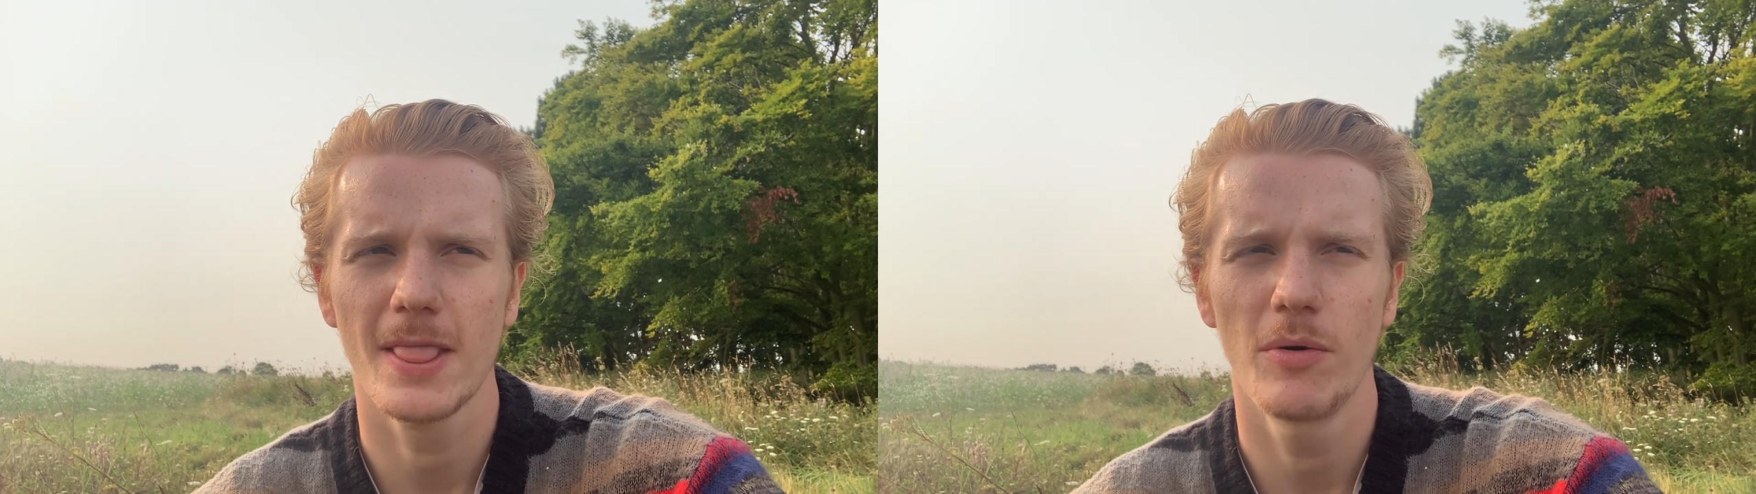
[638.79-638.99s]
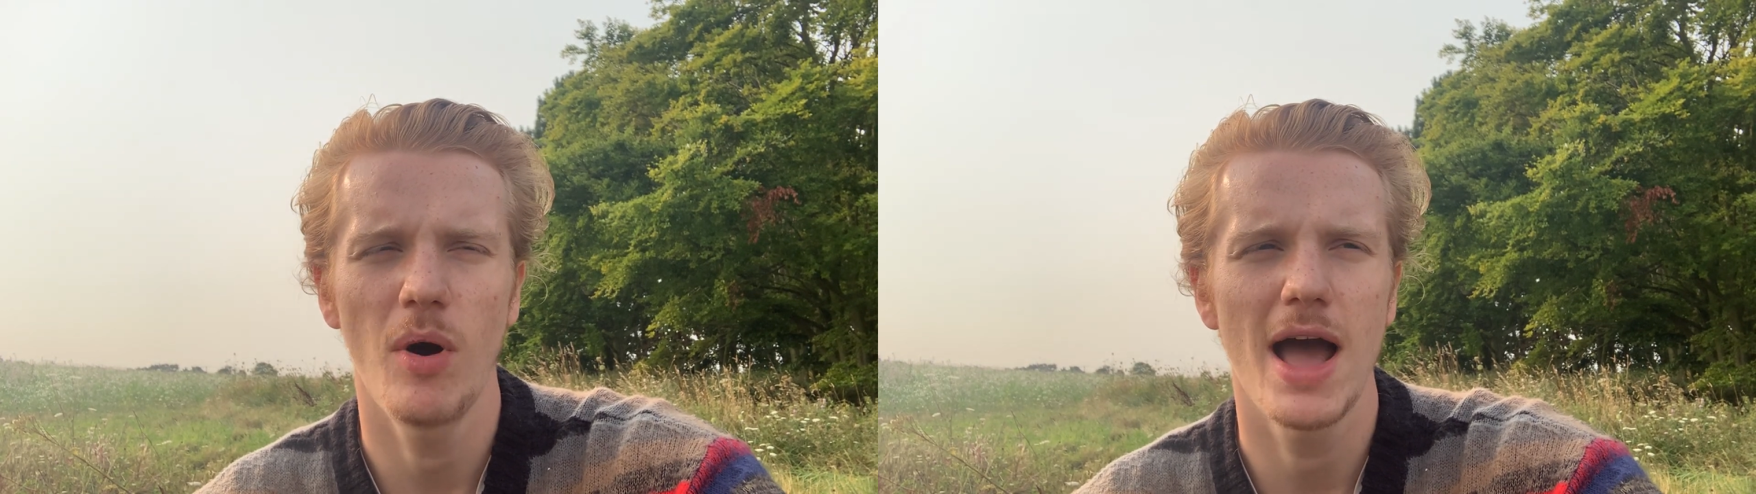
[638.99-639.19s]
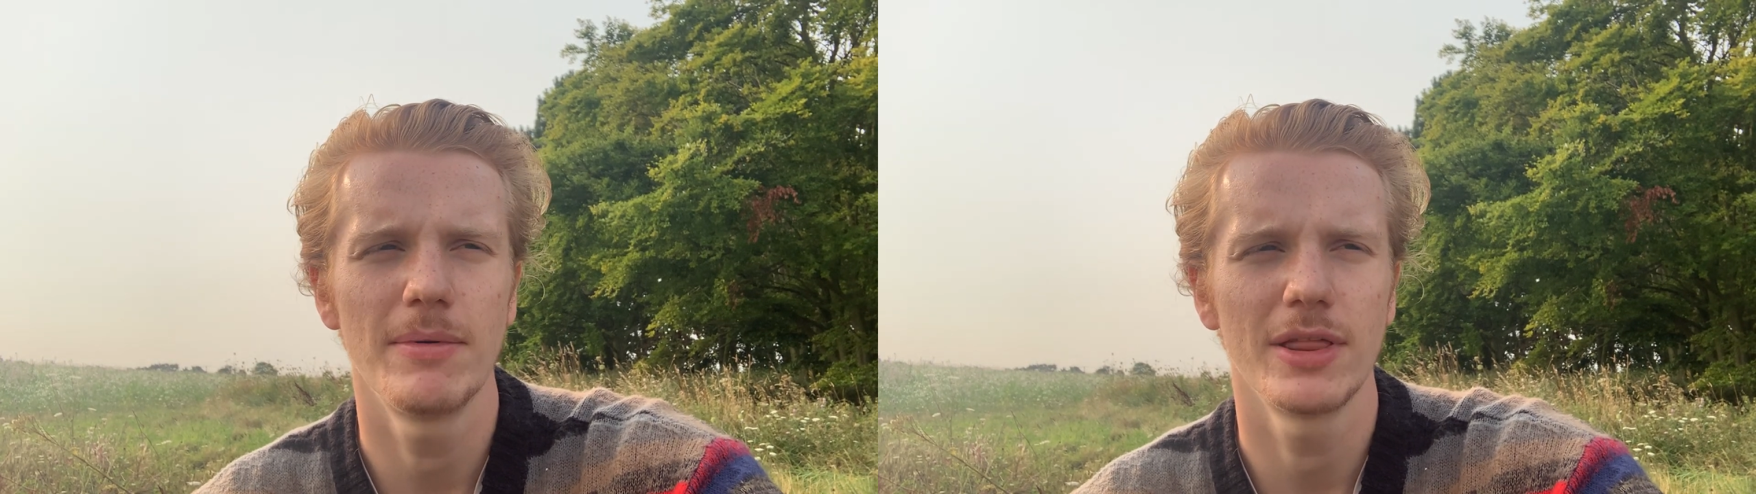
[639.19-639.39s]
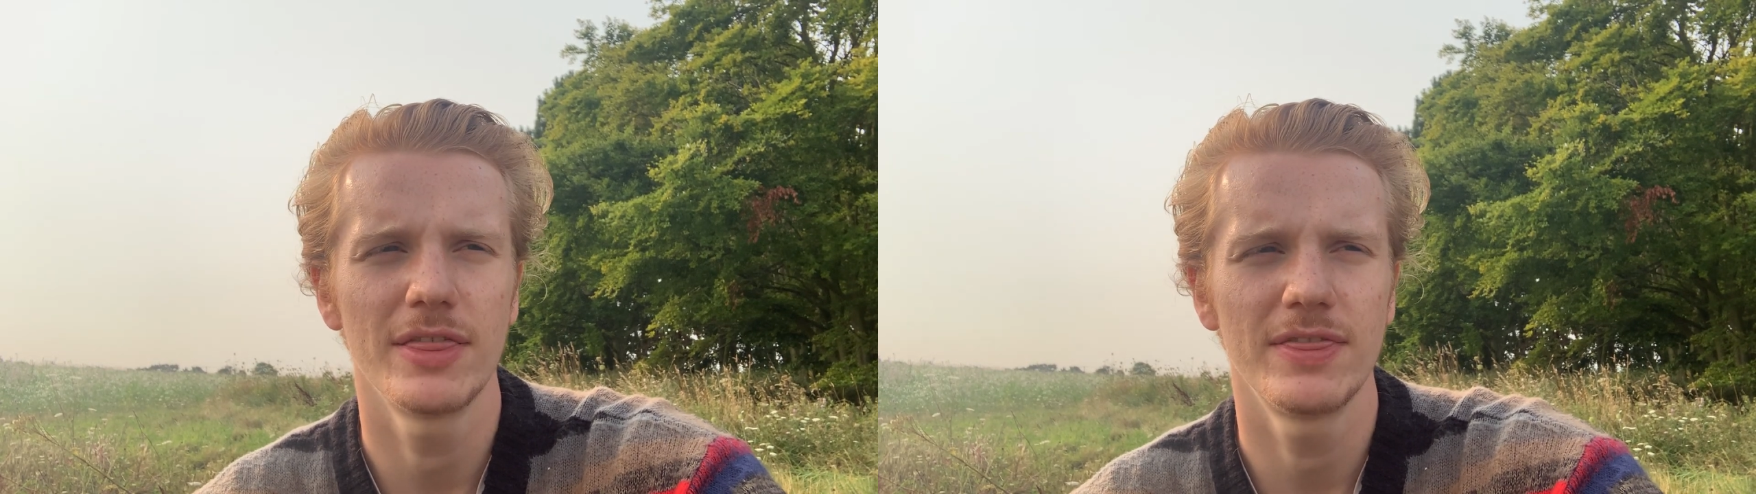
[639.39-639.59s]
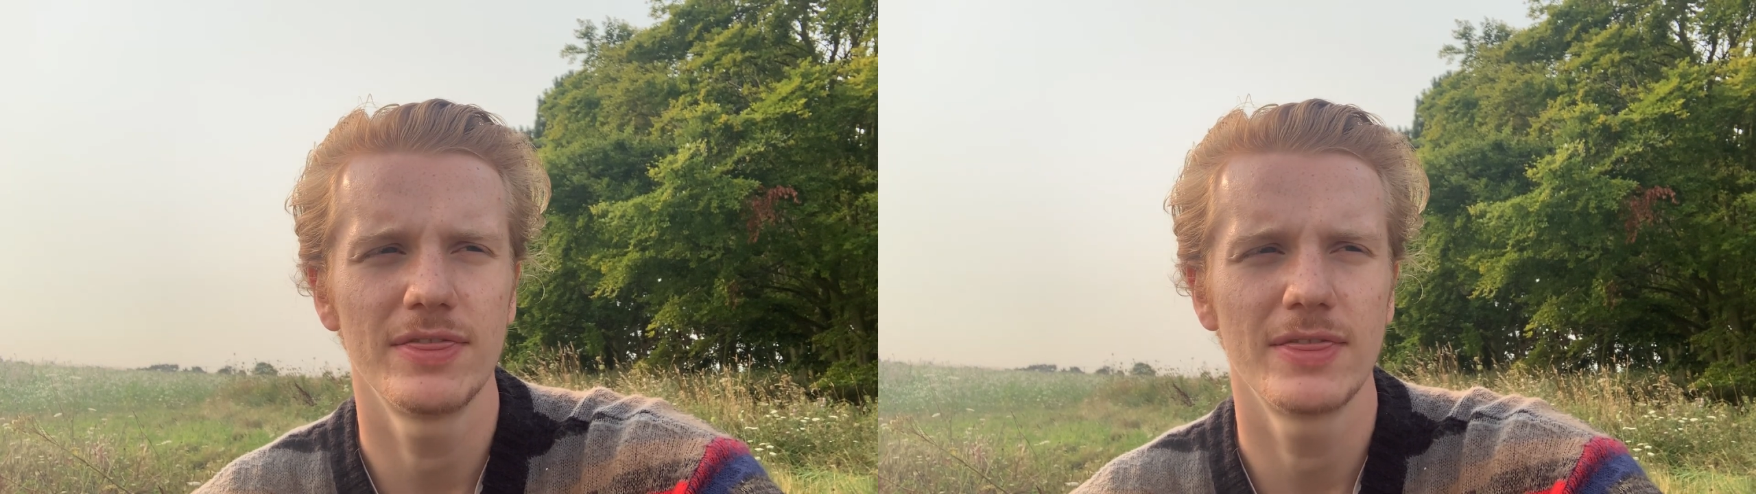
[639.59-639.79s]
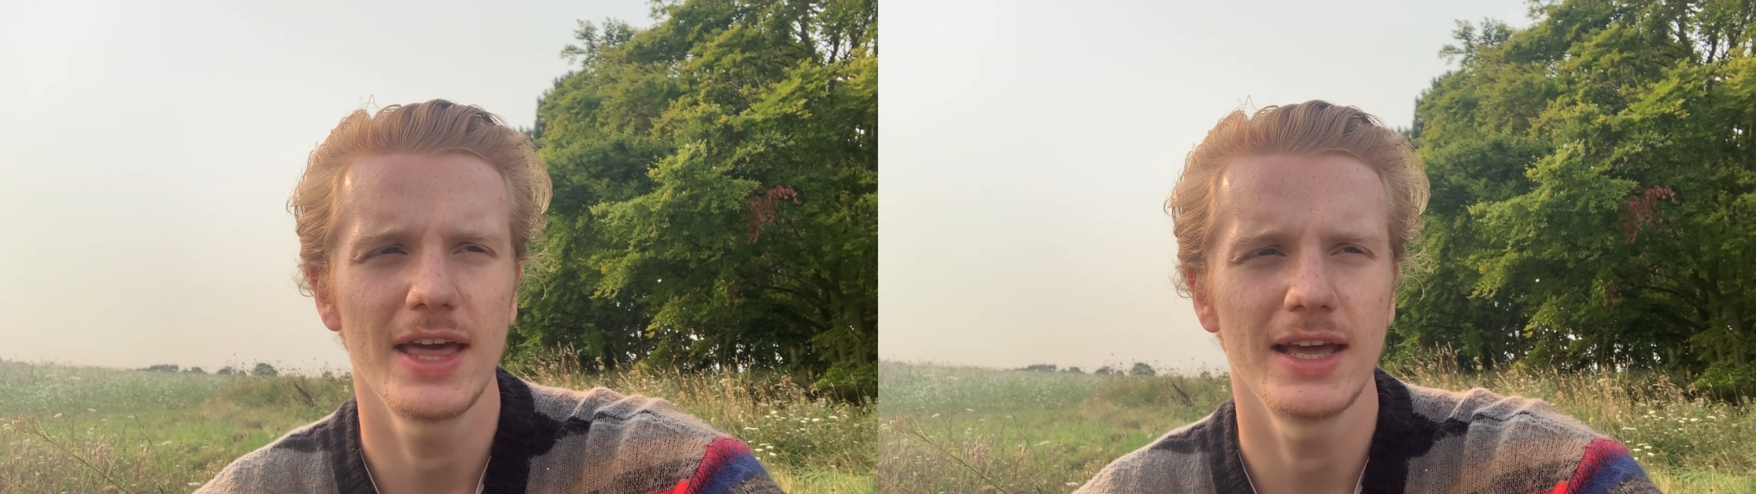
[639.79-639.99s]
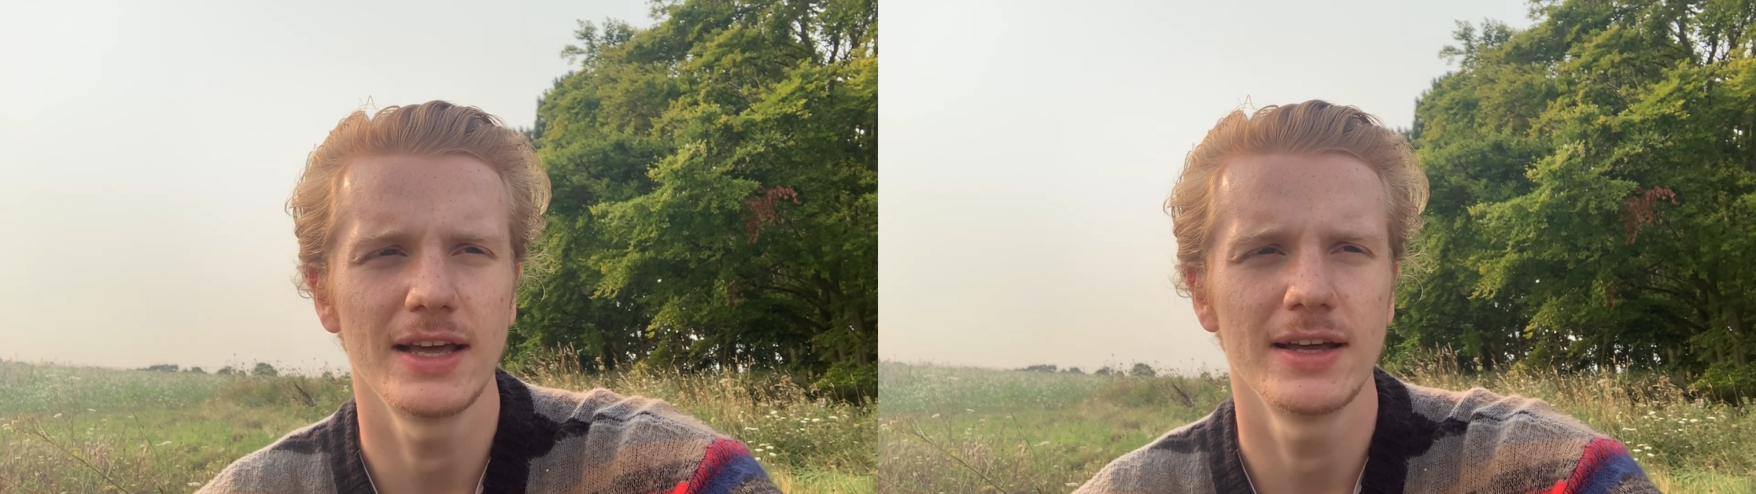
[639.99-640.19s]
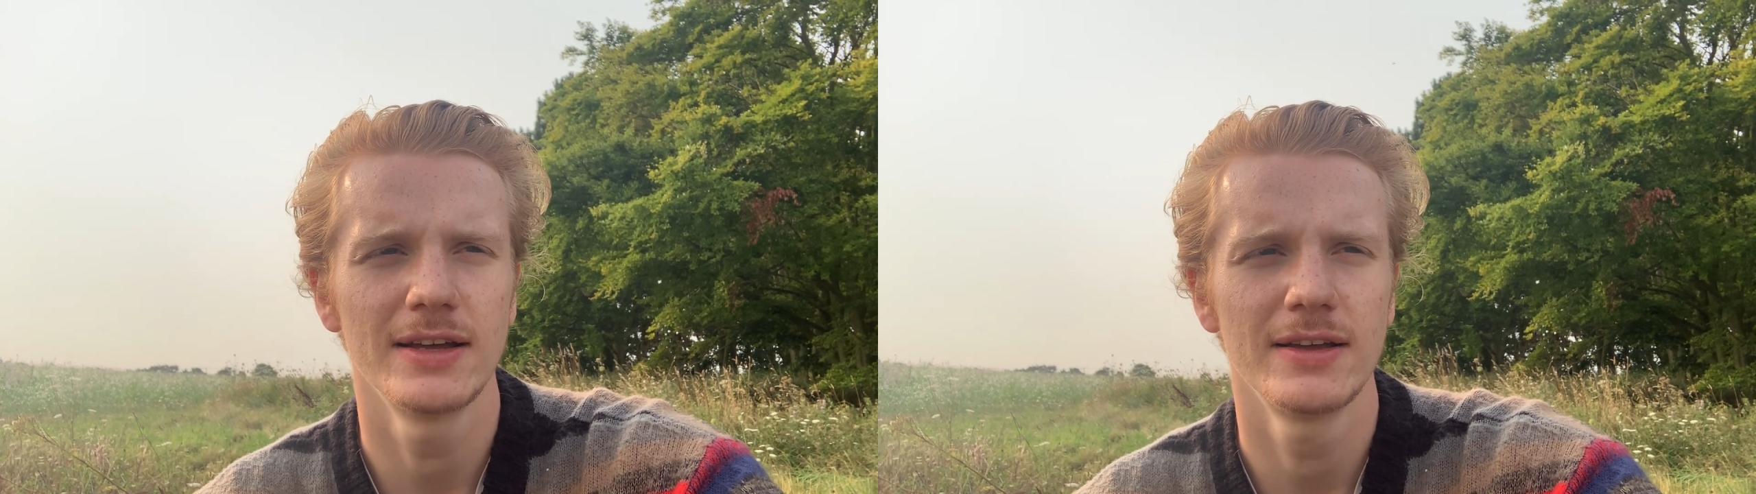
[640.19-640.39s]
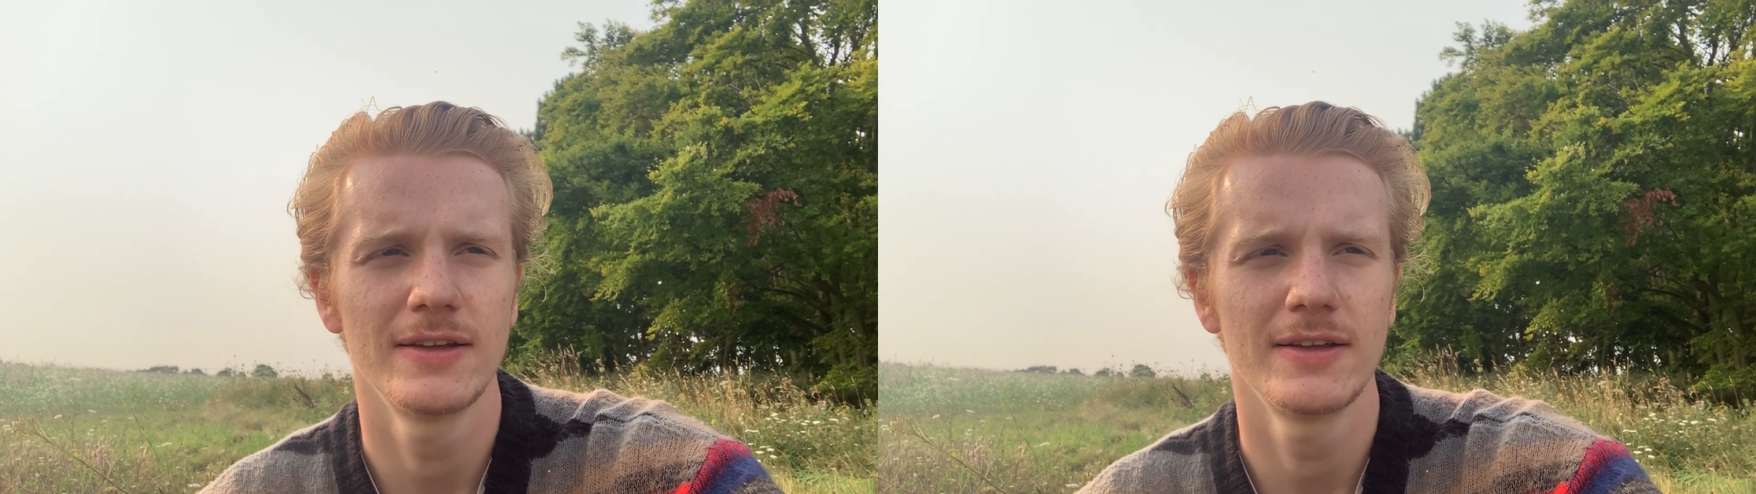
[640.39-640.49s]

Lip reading: whatever thing